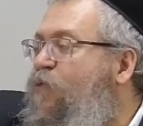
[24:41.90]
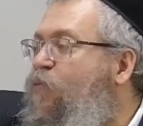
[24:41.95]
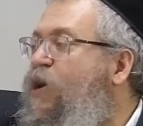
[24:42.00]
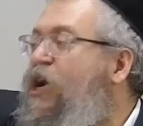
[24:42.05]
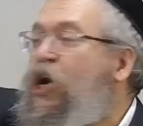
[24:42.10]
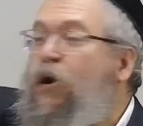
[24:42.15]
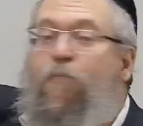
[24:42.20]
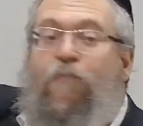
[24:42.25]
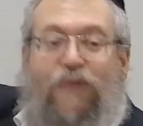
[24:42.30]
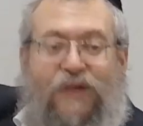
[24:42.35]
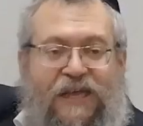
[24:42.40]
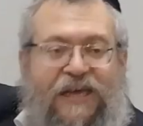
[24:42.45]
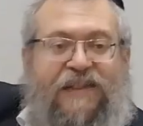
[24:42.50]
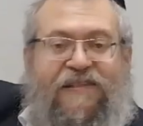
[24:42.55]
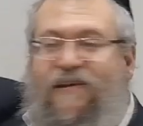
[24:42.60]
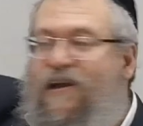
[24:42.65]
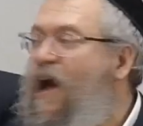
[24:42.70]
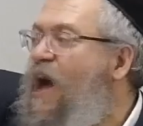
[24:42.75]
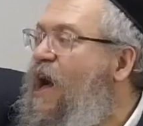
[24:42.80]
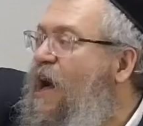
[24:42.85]
The Jewish
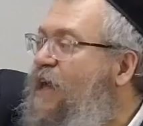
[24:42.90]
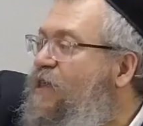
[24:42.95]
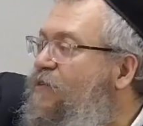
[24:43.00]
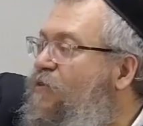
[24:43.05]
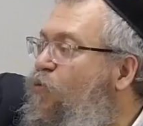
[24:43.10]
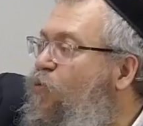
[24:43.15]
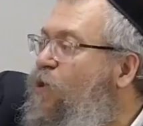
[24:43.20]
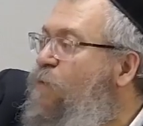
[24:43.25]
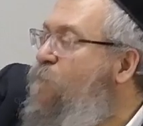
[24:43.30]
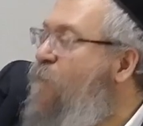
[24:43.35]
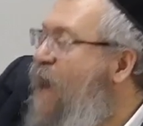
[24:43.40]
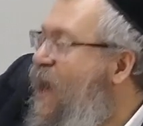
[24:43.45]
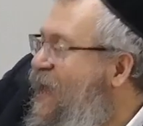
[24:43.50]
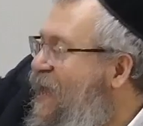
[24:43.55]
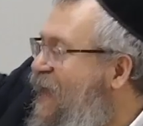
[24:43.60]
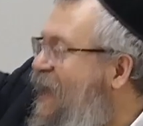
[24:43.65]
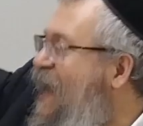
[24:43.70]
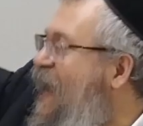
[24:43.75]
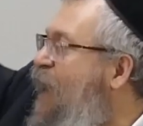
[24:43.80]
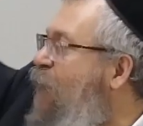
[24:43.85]
people are
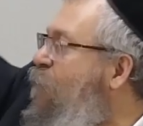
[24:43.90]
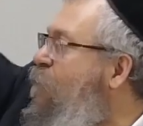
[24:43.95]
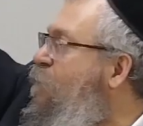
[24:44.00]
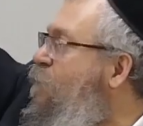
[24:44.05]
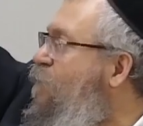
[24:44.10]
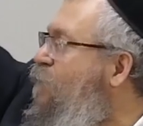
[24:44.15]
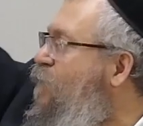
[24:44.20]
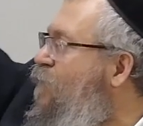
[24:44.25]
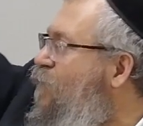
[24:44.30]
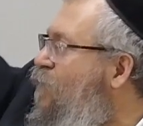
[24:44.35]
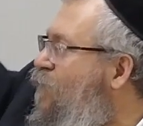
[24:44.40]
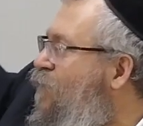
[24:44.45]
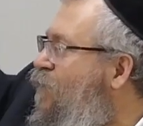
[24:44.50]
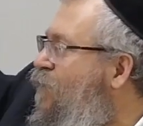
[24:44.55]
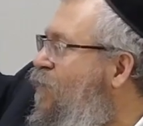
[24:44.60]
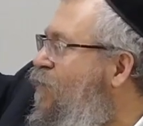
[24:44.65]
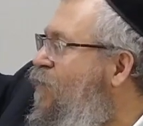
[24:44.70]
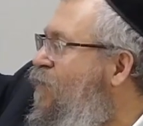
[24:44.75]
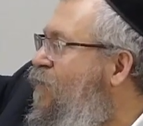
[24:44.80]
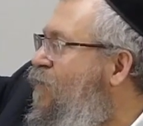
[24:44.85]
considered the
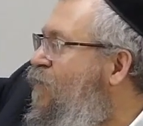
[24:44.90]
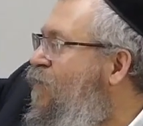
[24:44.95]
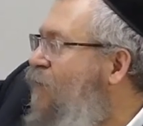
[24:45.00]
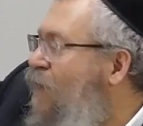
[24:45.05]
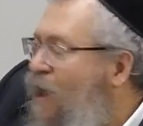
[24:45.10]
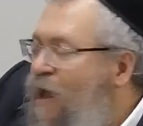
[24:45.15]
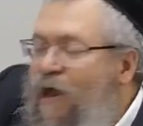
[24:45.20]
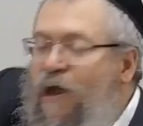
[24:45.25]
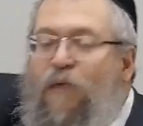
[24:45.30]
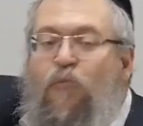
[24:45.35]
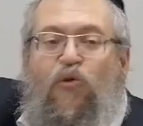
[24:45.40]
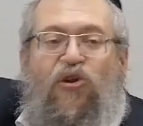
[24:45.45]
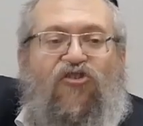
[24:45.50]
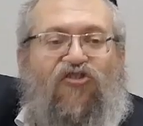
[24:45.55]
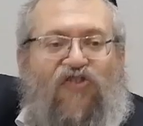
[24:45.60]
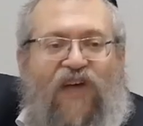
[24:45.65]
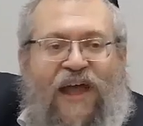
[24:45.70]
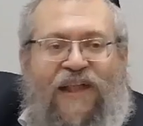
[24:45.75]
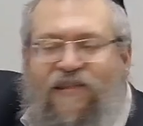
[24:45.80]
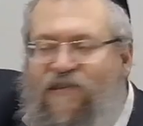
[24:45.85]
groom, and
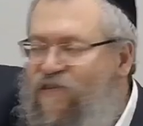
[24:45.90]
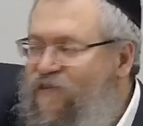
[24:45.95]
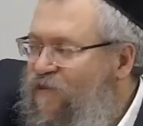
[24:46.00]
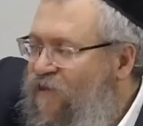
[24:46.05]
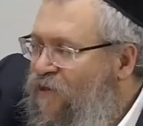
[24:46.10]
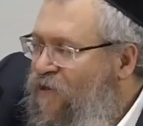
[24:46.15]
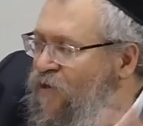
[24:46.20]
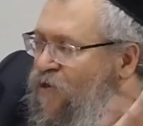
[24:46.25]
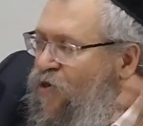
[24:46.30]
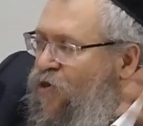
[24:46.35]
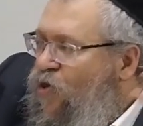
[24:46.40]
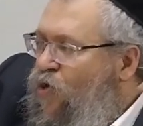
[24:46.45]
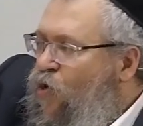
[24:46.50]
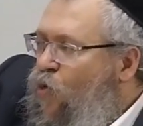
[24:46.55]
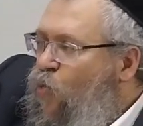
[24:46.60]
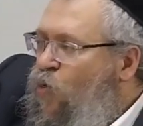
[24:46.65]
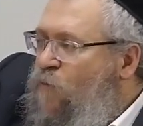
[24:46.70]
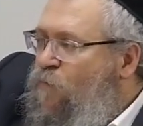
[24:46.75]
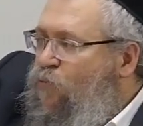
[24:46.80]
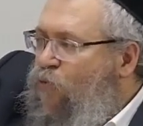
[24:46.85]

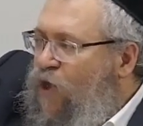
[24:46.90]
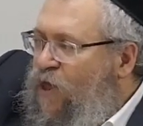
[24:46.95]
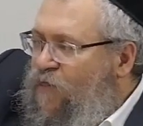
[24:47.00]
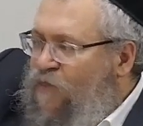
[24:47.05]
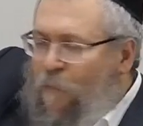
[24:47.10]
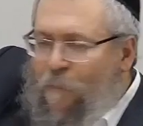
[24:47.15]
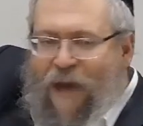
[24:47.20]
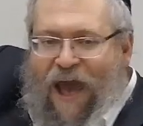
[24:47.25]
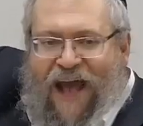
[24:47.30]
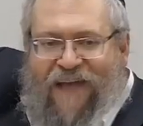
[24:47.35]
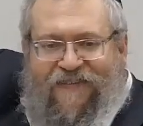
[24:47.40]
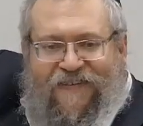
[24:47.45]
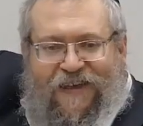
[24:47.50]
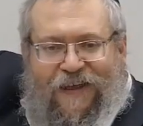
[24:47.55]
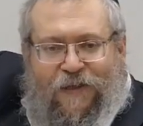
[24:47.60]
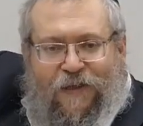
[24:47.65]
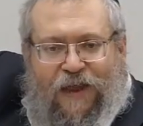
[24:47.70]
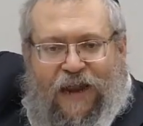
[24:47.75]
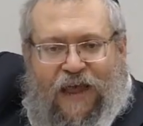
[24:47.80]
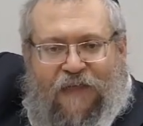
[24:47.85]
the Torah
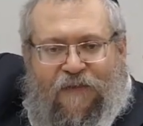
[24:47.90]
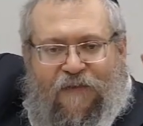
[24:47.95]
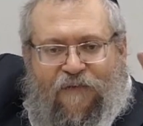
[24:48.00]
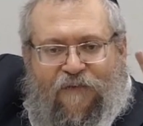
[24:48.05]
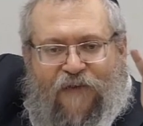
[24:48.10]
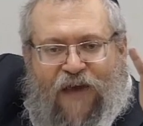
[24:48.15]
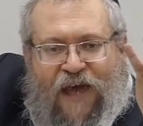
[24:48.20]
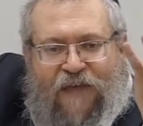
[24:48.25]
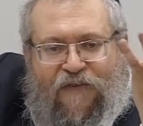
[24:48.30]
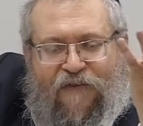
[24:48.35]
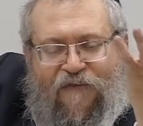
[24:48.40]
is called the bride.